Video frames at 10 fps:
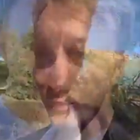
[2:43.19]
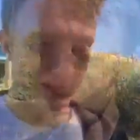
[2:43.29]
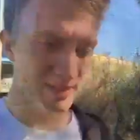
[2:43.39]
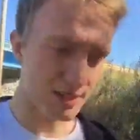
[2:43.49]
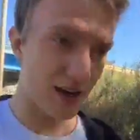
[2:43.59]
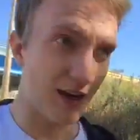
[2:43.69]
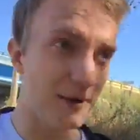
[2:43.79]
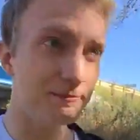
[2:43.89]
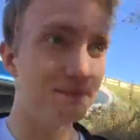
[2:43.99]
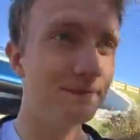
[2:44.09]
Maybe it's
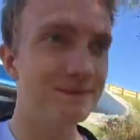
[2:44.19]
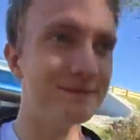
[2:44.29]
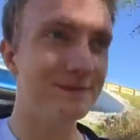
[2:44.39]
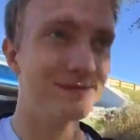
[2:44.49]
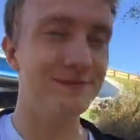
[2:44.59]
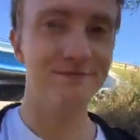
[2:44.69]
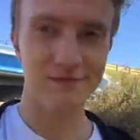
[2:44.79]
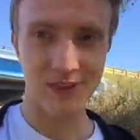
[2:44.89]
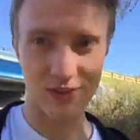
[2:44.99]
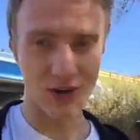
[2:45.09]
time
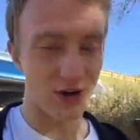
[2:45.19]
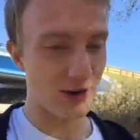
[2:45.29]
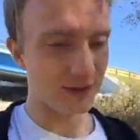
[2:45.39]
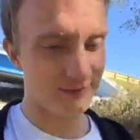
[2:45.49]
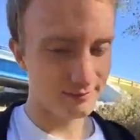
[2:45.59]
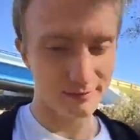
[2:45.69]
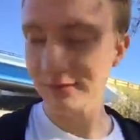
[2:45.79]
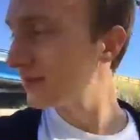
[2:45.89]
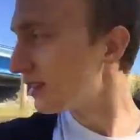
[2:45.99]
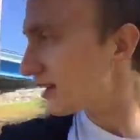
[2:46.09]
to start
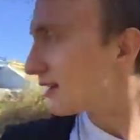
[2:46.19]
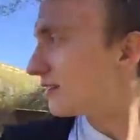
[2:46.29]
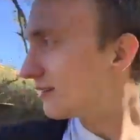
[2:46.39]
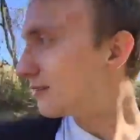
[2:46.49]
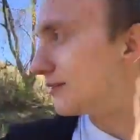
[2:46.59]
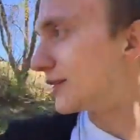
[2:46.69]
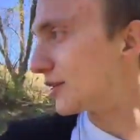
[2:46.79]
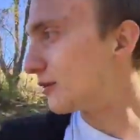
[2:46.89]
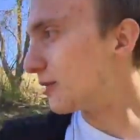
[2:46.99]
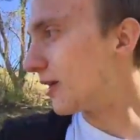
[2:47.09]

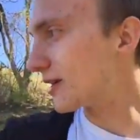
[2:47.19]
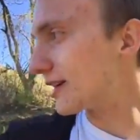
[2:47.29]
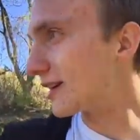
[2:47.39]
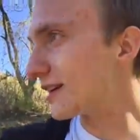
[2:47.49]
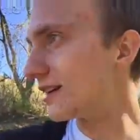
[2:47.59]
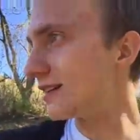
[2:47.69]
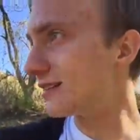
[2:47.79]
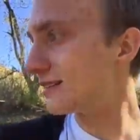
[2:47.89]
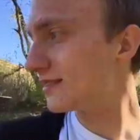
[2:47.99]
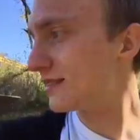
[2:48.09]
video blogging again.